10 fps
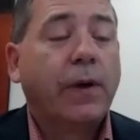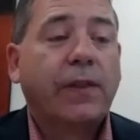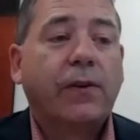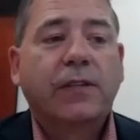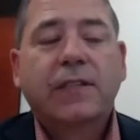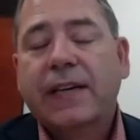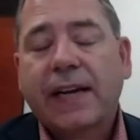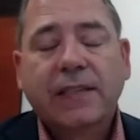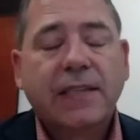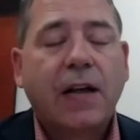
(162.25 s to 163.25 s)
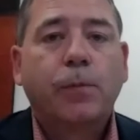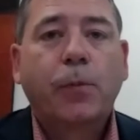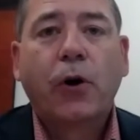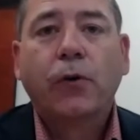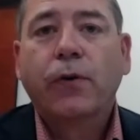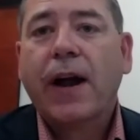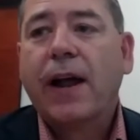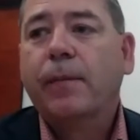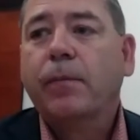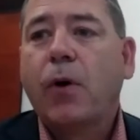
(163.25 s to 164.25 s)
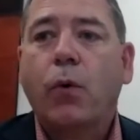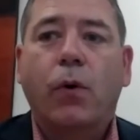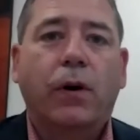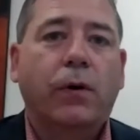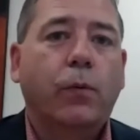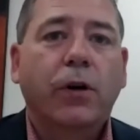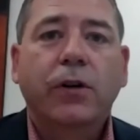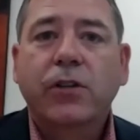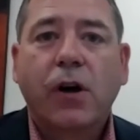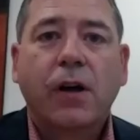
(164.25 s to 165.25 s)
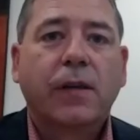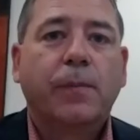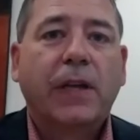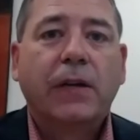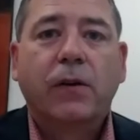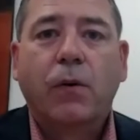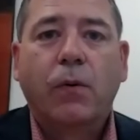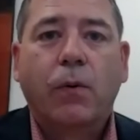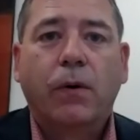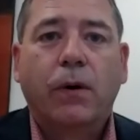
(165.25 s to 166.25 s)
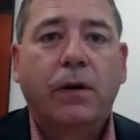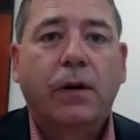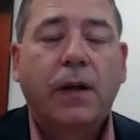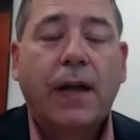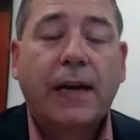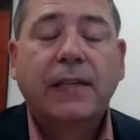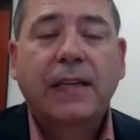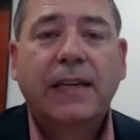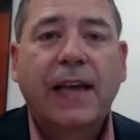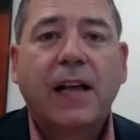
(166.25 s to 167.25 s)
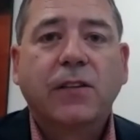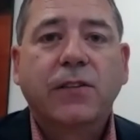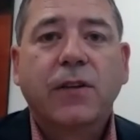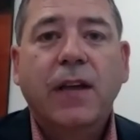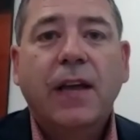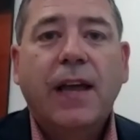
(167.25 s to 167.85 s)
whether it's an Excel program or a Word document or anything else,